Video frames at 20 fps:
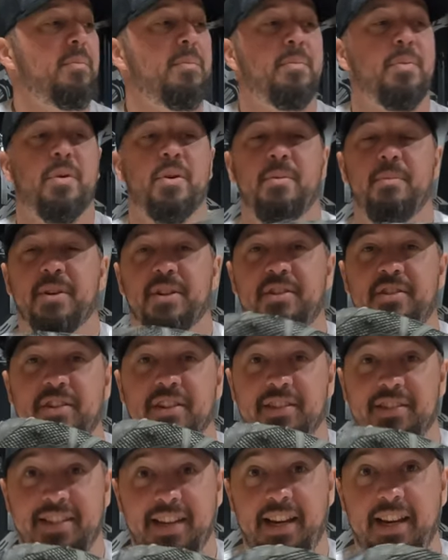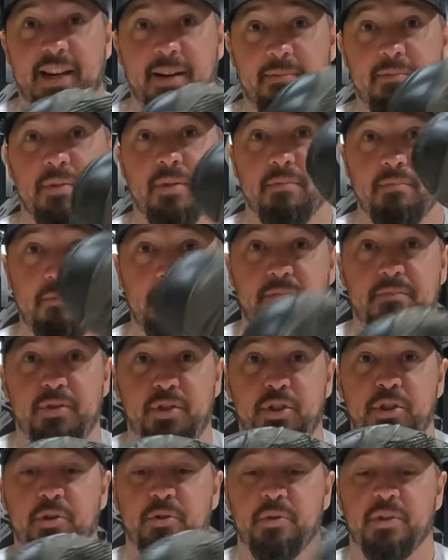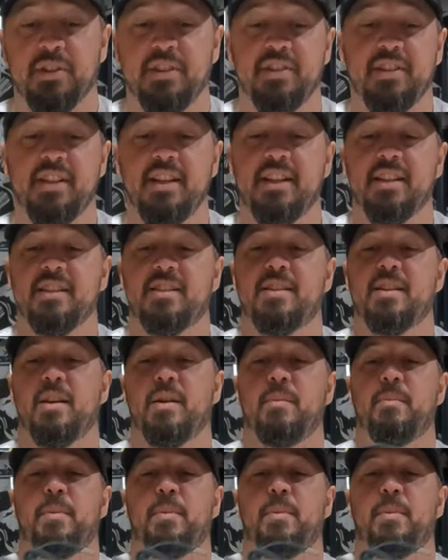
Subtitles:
Pretty much the same shoe as this,